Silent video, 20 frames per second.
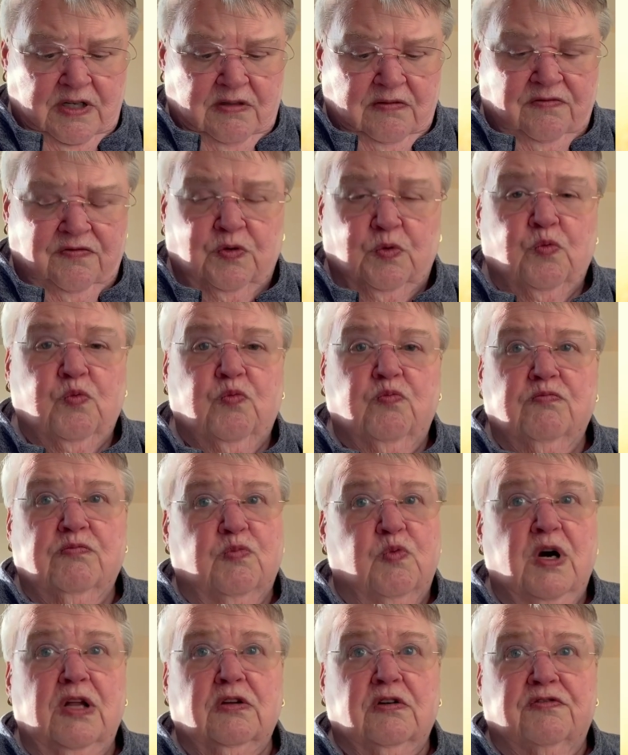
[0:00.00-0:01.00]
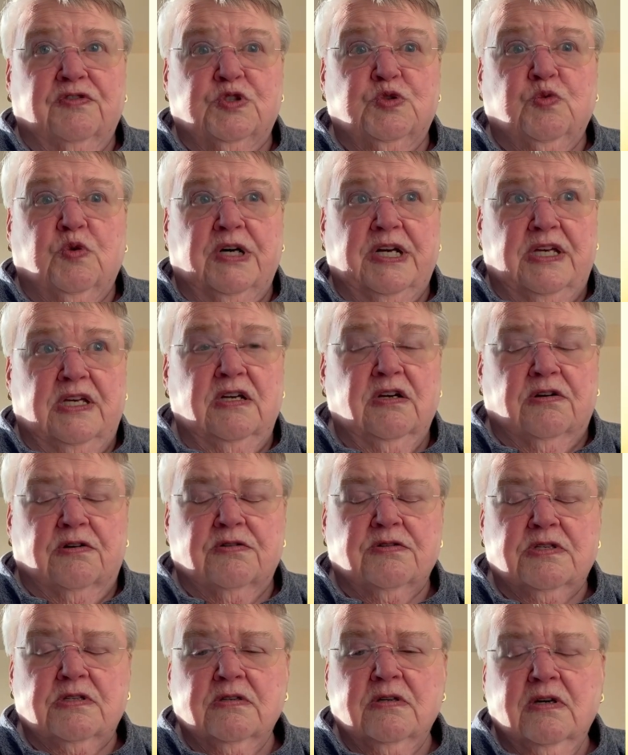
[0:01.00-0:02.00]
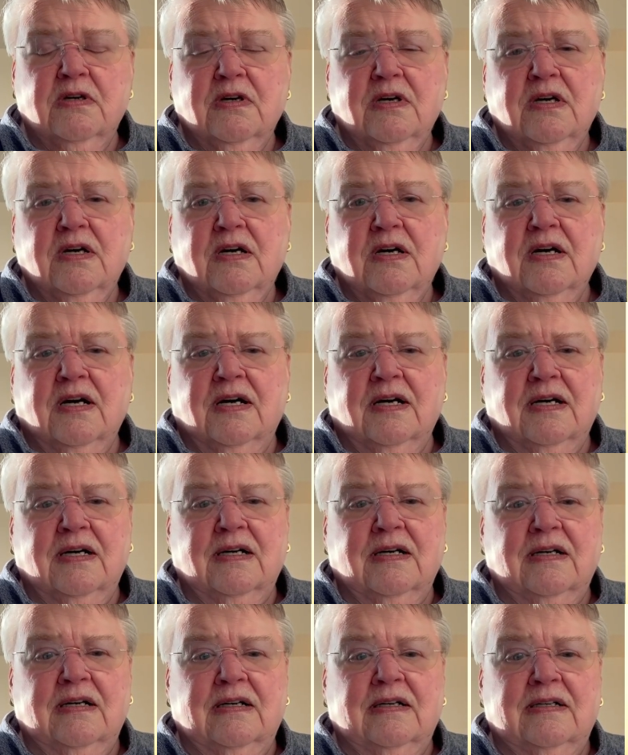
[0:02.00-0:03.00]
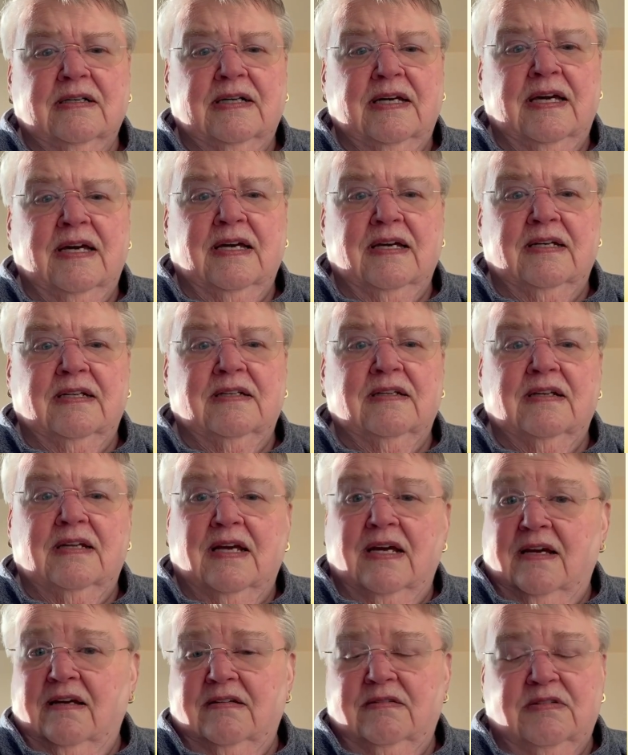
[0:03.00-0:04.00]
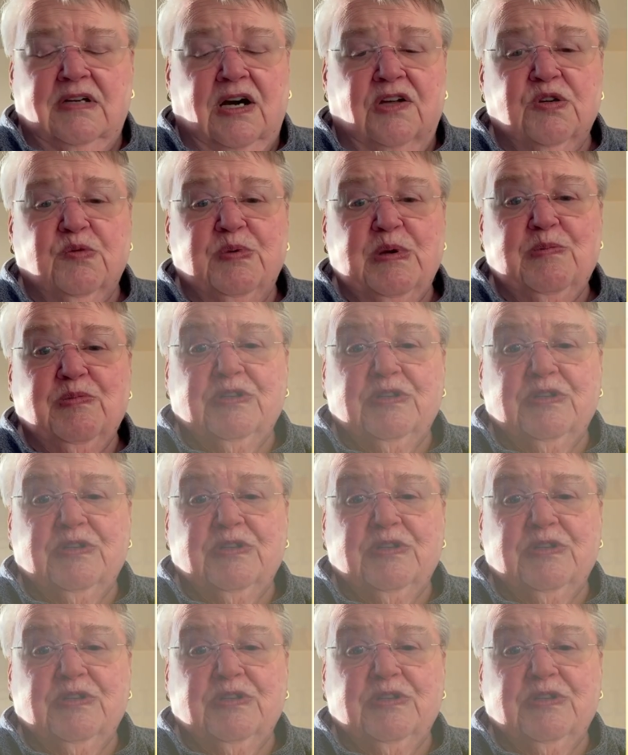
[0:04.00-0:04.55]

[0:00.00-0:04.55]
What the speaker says: for well over 20 years. And other people